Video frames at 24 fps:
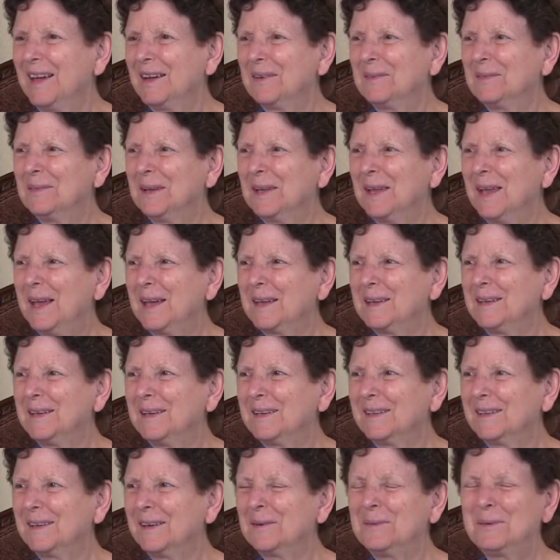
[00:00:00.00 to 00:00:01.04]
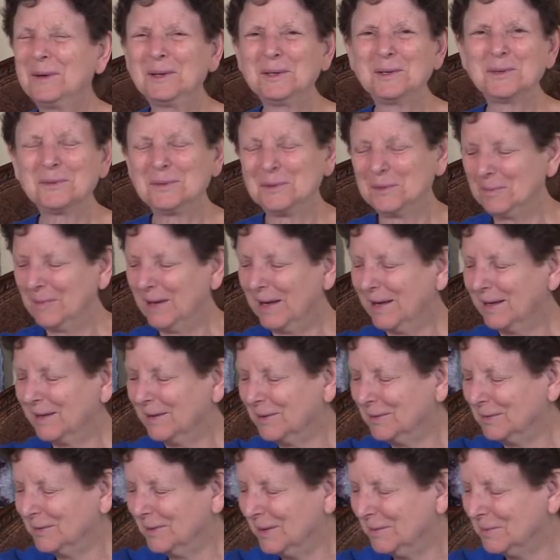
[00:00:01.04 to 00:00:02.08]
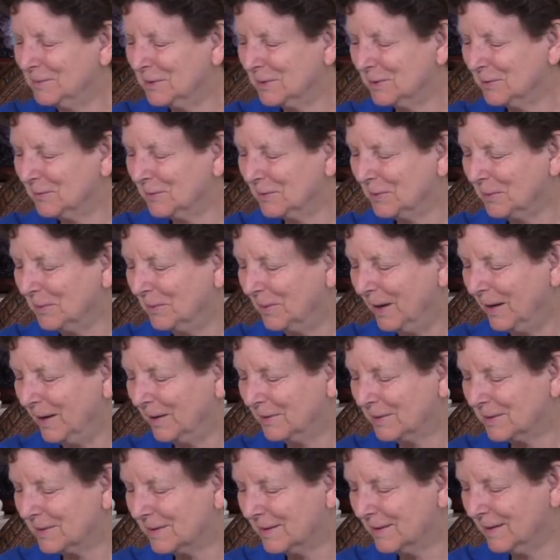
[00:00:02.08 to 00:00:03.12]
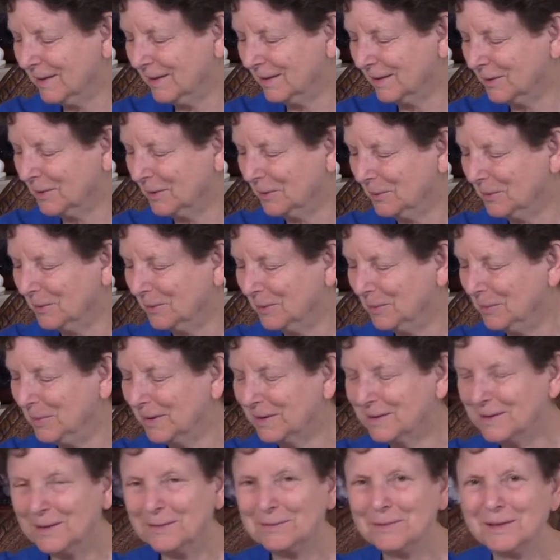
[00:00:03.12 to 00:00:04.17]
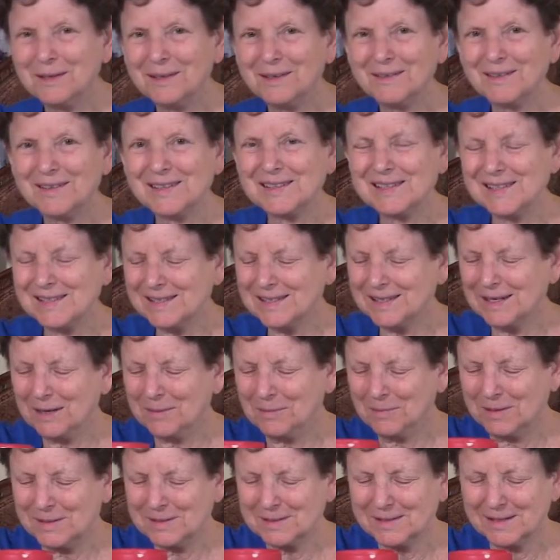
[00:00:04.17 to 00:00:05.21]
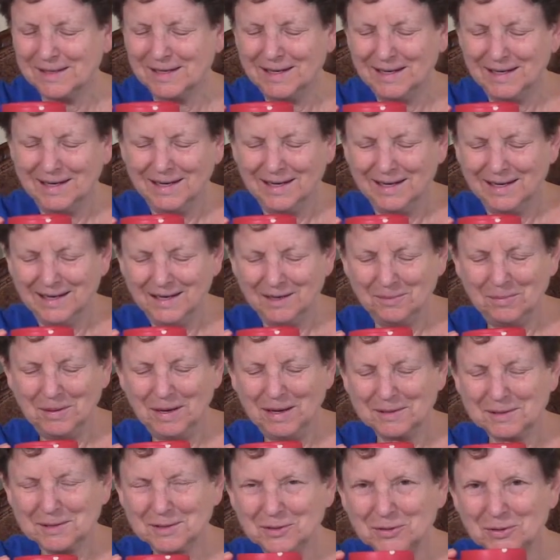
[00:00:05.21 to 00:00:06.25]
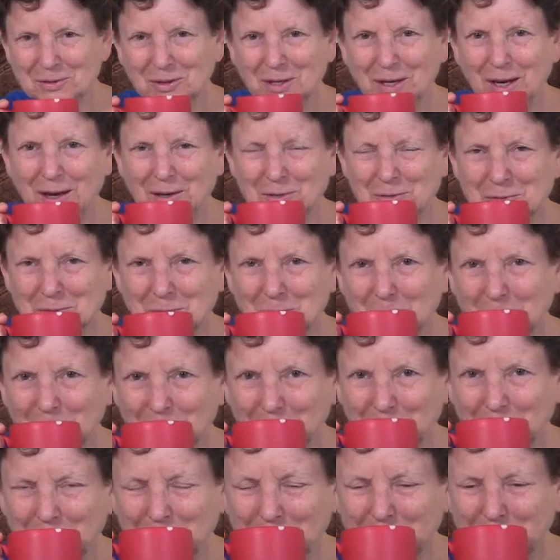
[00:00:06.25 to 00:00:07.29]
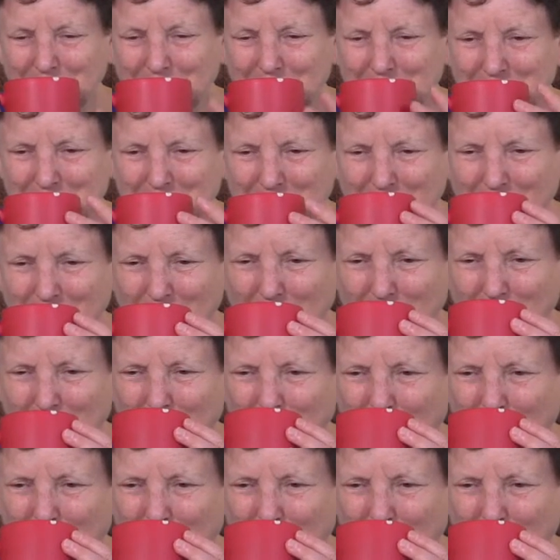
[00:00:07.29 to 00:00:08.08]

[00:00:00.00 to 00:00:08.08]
We had a wonderful man who lived here for a while. Karuna McDivitt is his name. He passed into the astral world a few years ago.